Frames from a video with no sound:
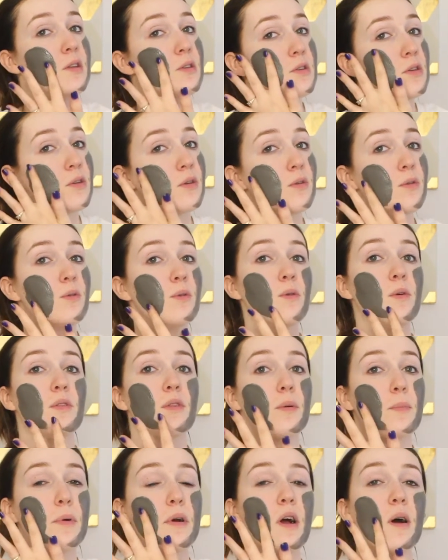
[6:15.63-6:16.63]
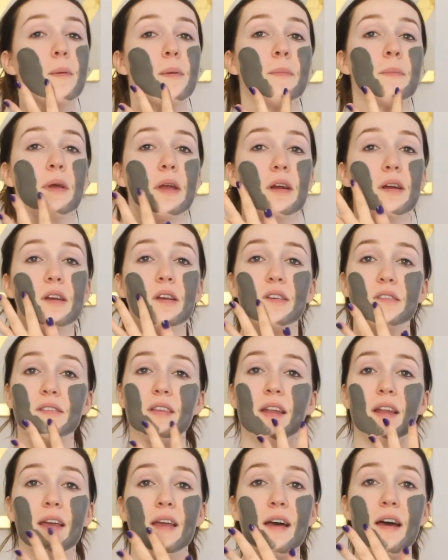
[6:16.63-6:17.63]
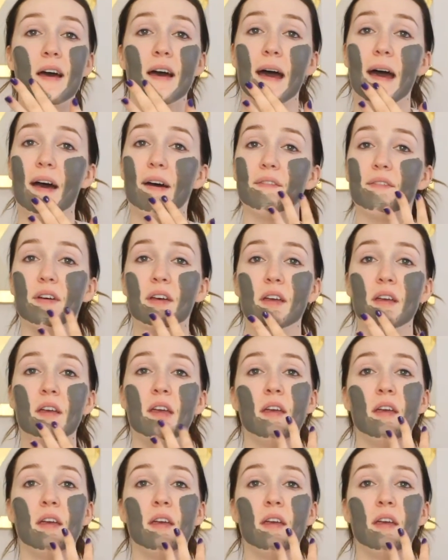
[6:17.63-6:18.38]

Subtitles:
to the problem areas that I have,